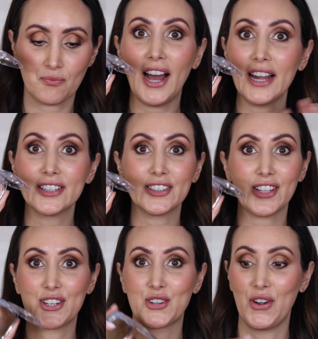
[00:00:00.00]
I think
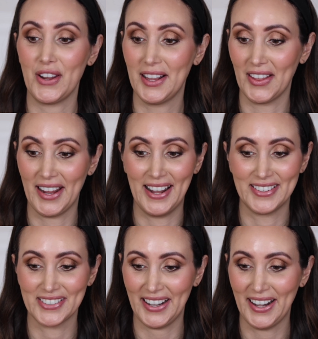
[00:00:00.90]
that's really
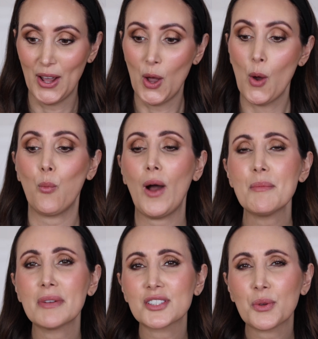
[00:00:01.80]
handy. Why
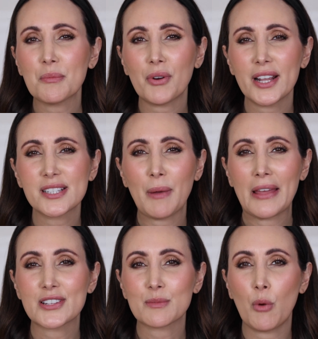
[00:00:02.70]
am I so impressed by
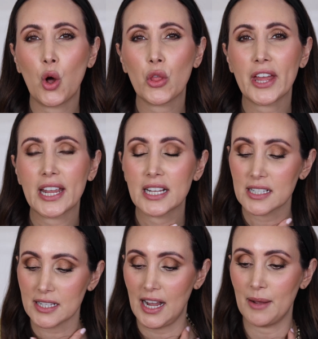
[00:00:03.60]
the small
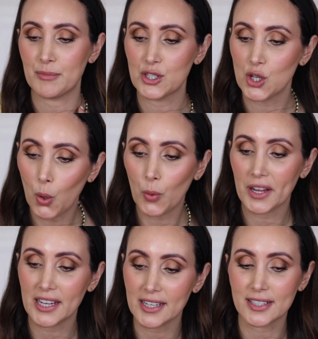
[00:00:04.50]
things? I'm
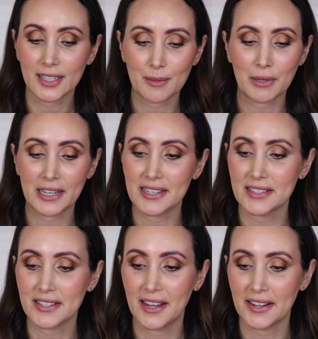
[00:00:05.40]
so easily
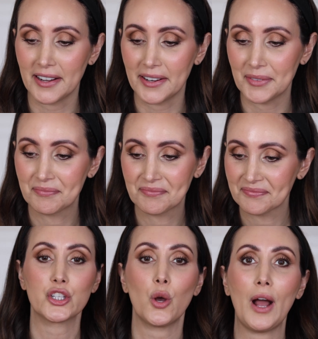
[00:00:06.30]
pleased, aren't I?
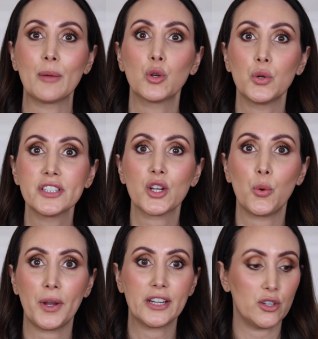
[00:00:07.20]
So I'm going to
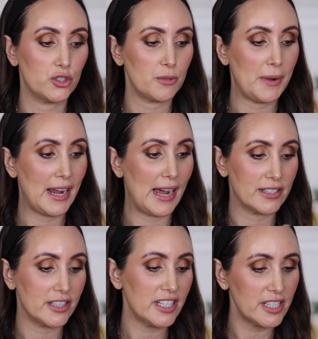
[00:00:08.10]
go in under my
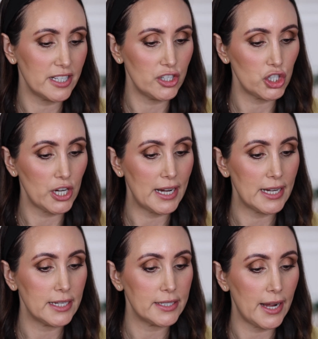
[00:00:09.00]
eyes. This is in the
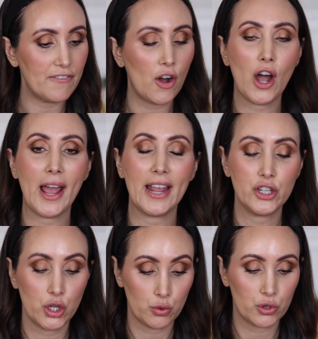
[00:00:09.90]
shade 4N
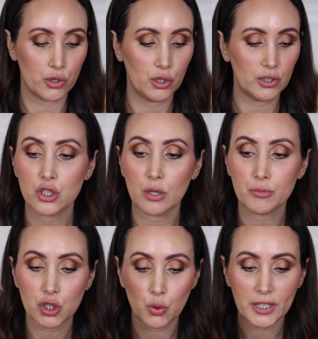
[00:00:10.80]
Neutral. So I'm
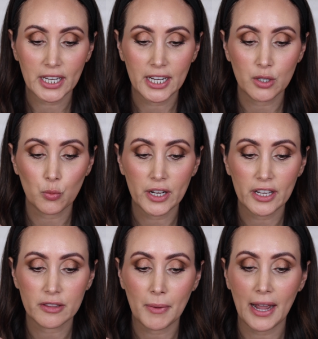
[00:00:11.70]
just going in
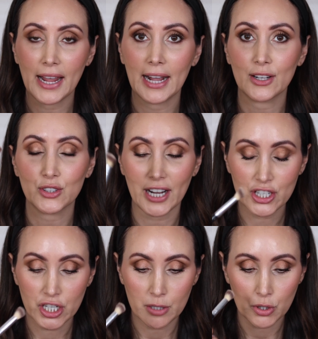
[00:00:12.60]
with my angled
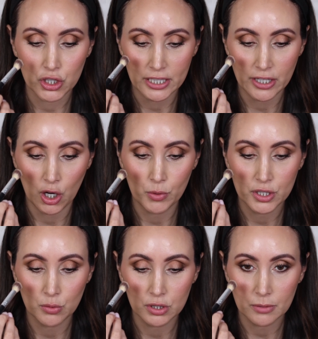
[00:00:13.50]
eyeshadow brush, as I always
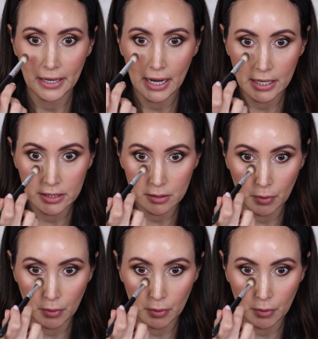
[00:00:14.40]
do under my eyes.